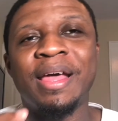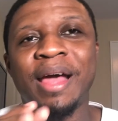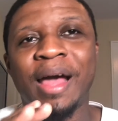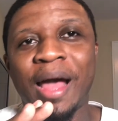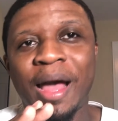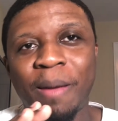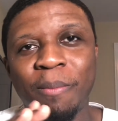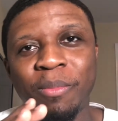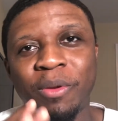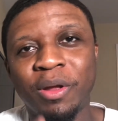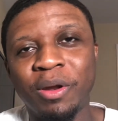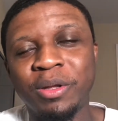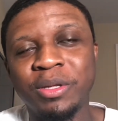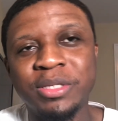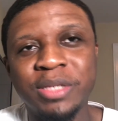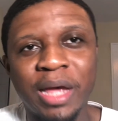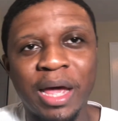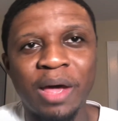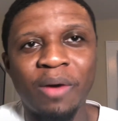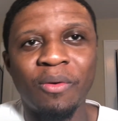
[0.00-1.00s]
I'm going to
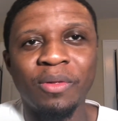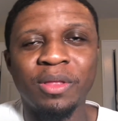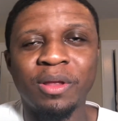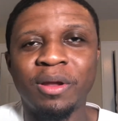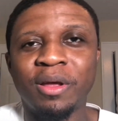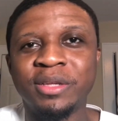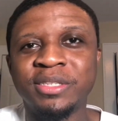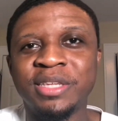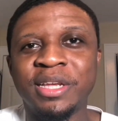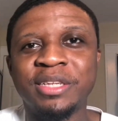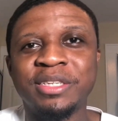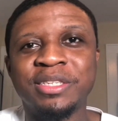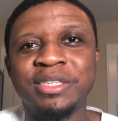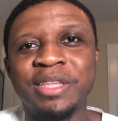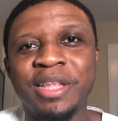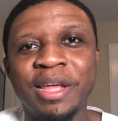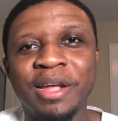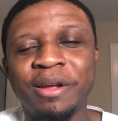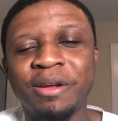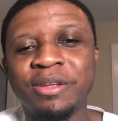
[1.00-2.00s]
side with the Los Angeles
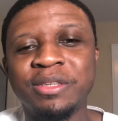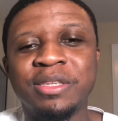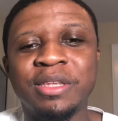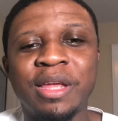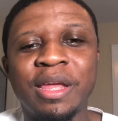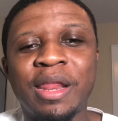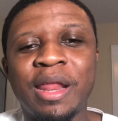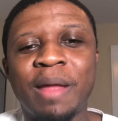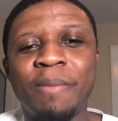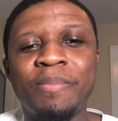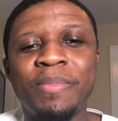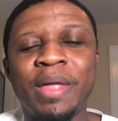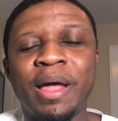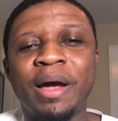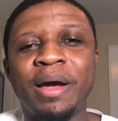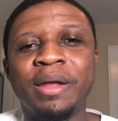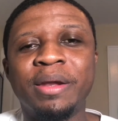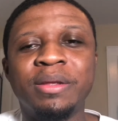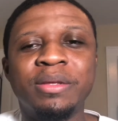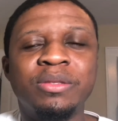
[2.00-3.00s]
Lakers, and I'm not
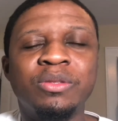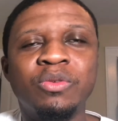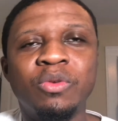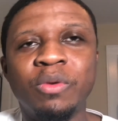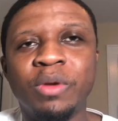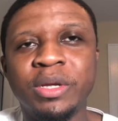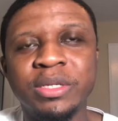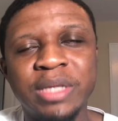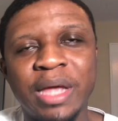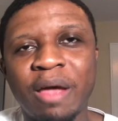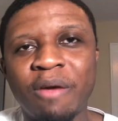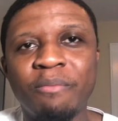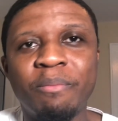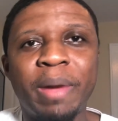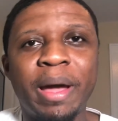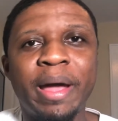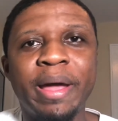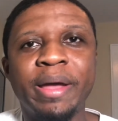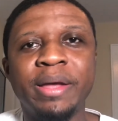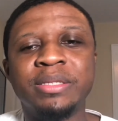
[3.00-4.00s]
going to do it because I'm
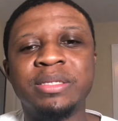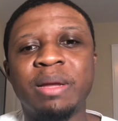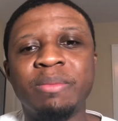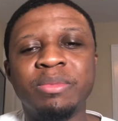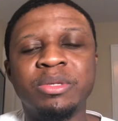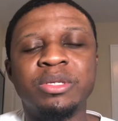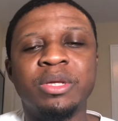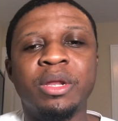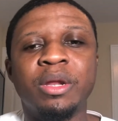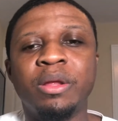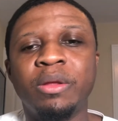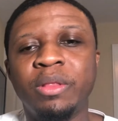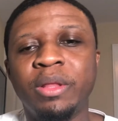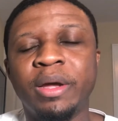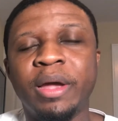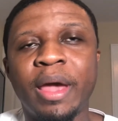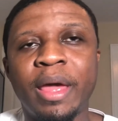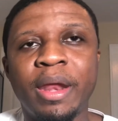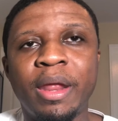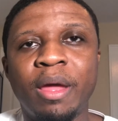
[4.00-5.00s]
biased. I'm just going to
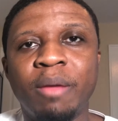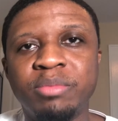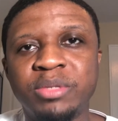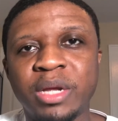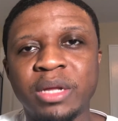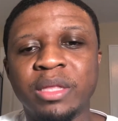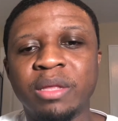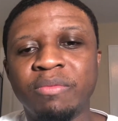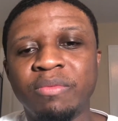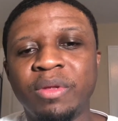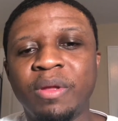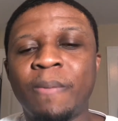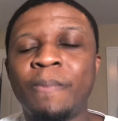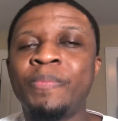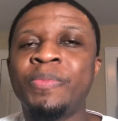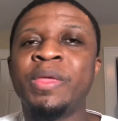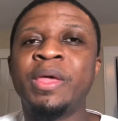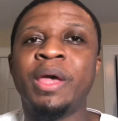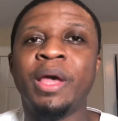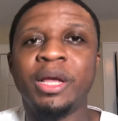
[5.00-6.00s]
look at it objectively.
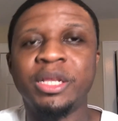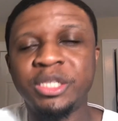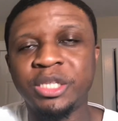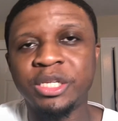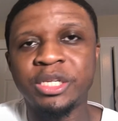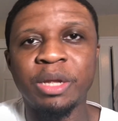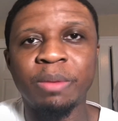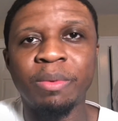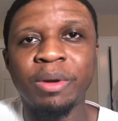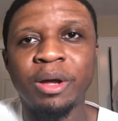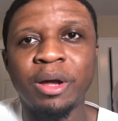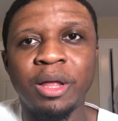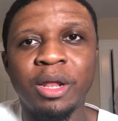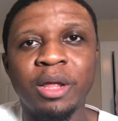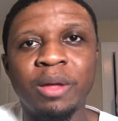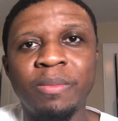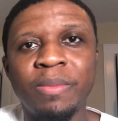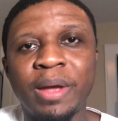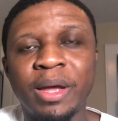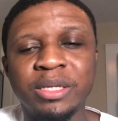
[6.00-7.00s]
CJ
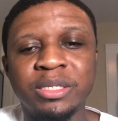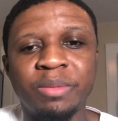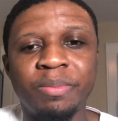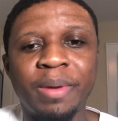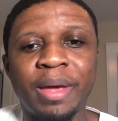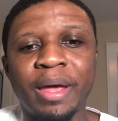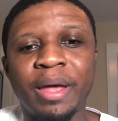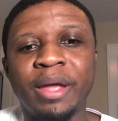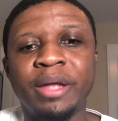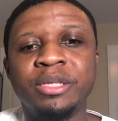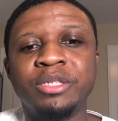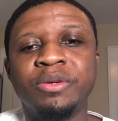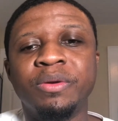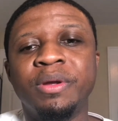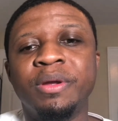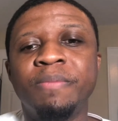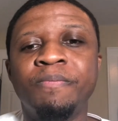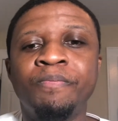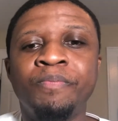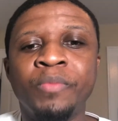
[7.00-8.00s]
McCollum has a back
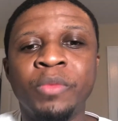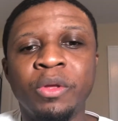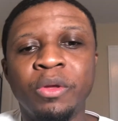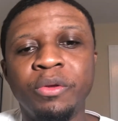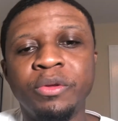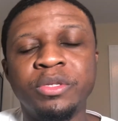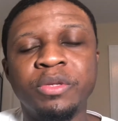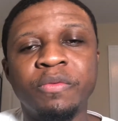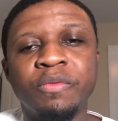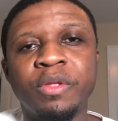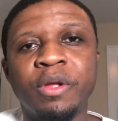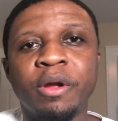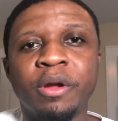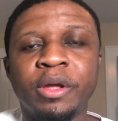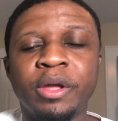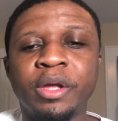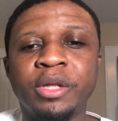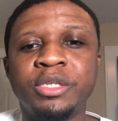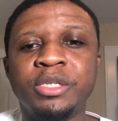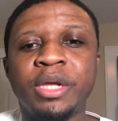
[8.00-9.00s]
injury. Jusuf
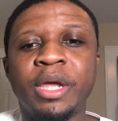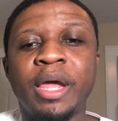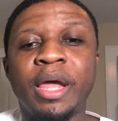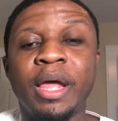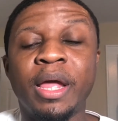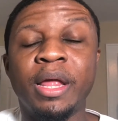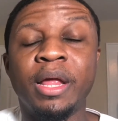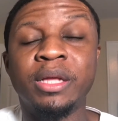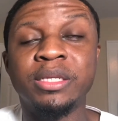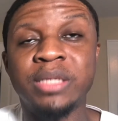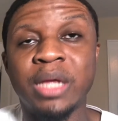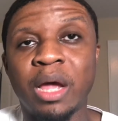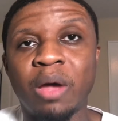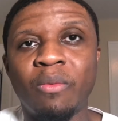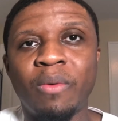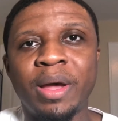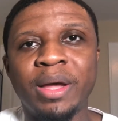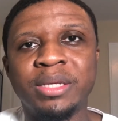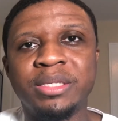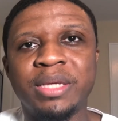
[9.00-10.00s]
Nurkić and Hassan
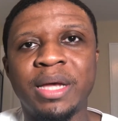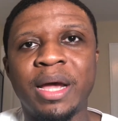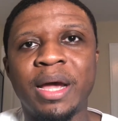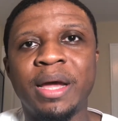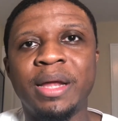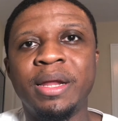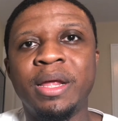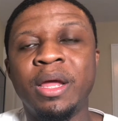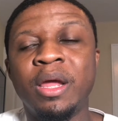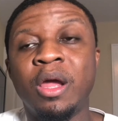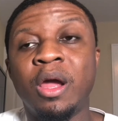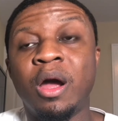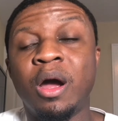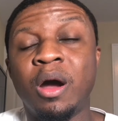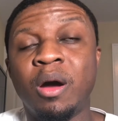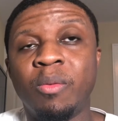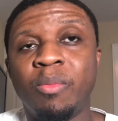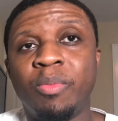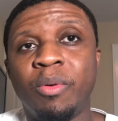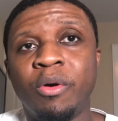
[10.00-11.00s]
Whiteside
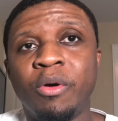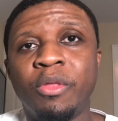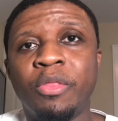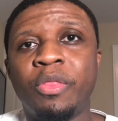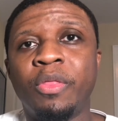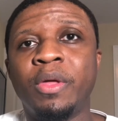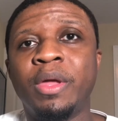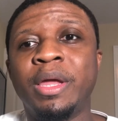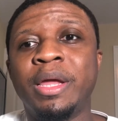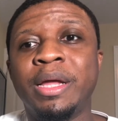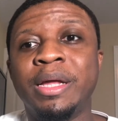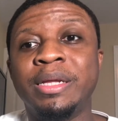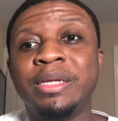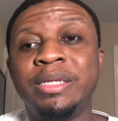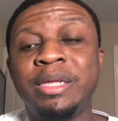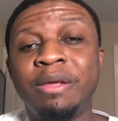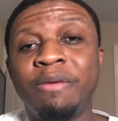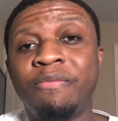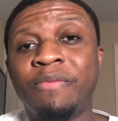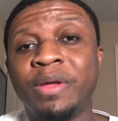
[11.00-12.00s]
are both
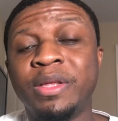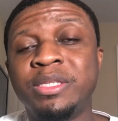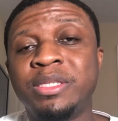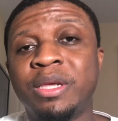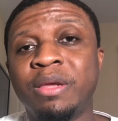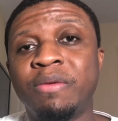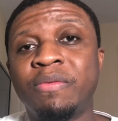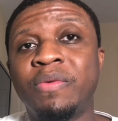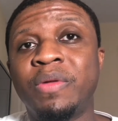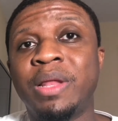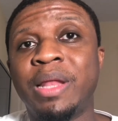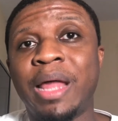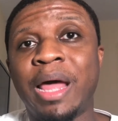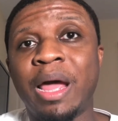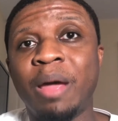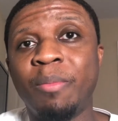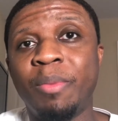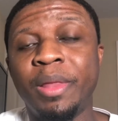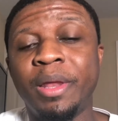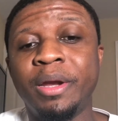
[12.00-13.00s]
defensive
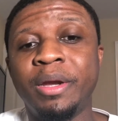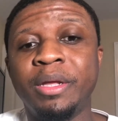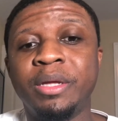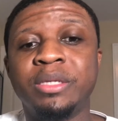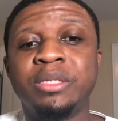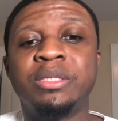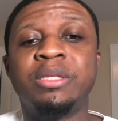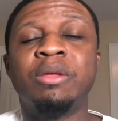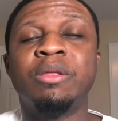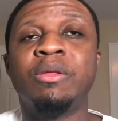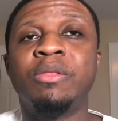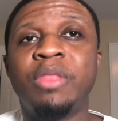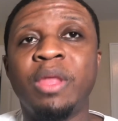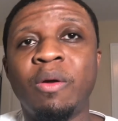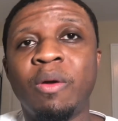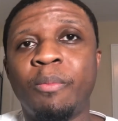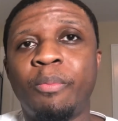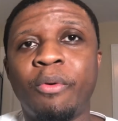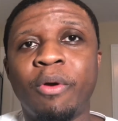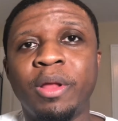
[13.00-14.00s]
liabilities. The thing
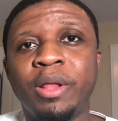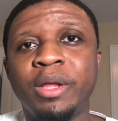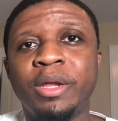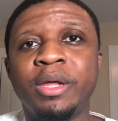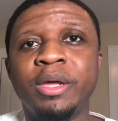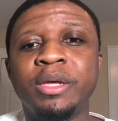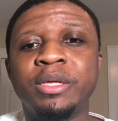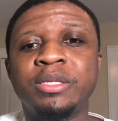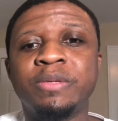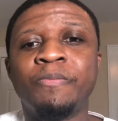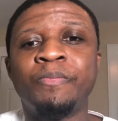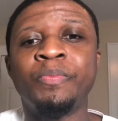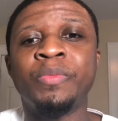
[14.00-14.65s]
with Portland is